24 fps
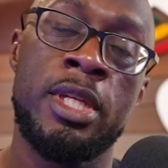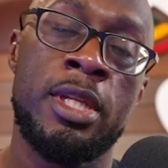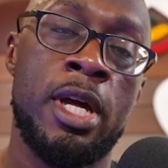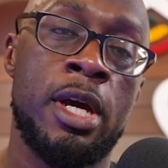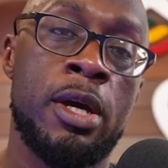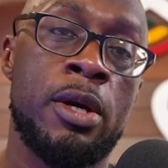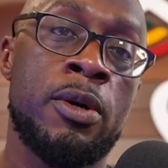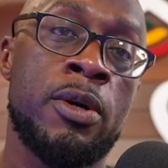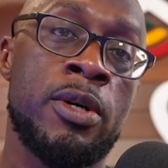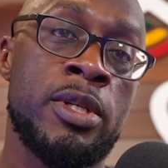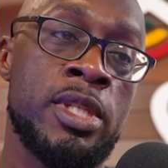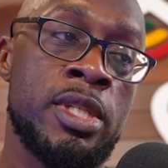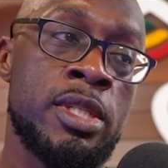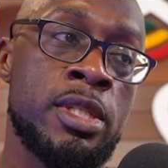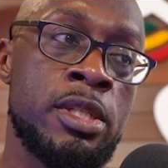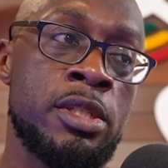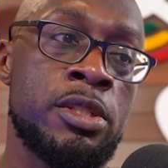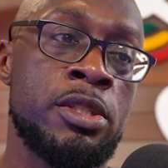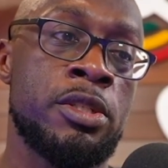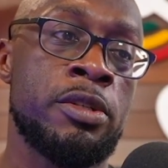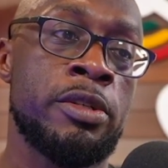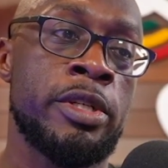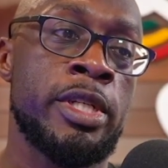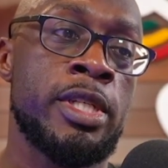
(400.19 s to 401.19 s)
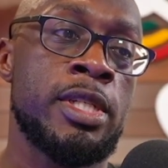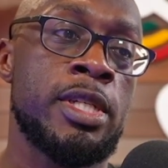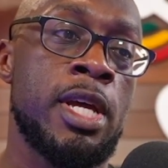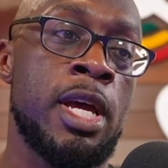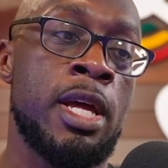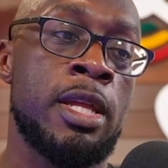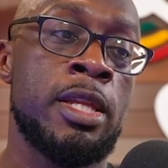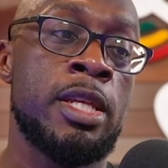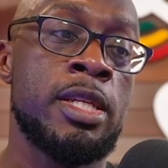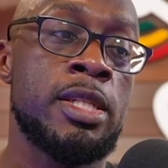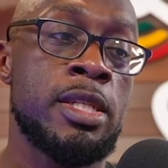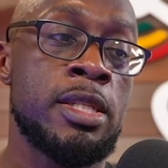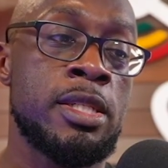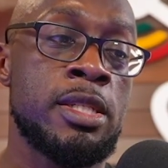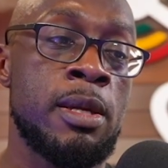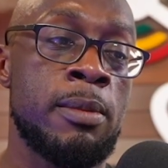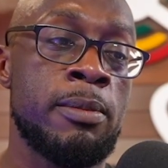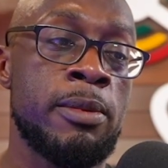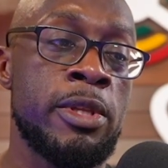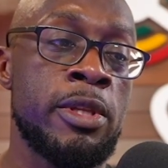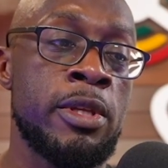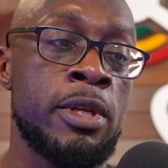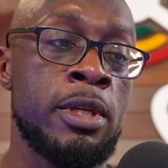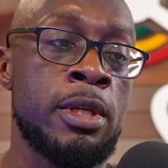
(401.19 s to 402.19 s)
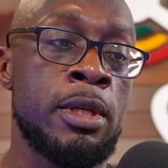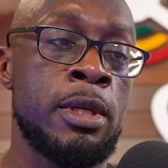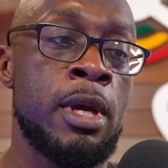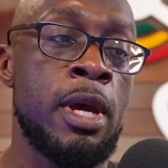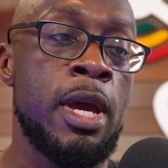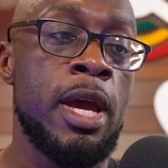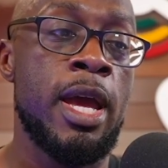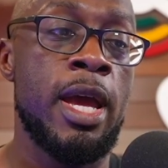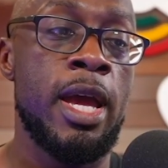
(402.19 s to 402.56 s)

that causes injuries, and this is something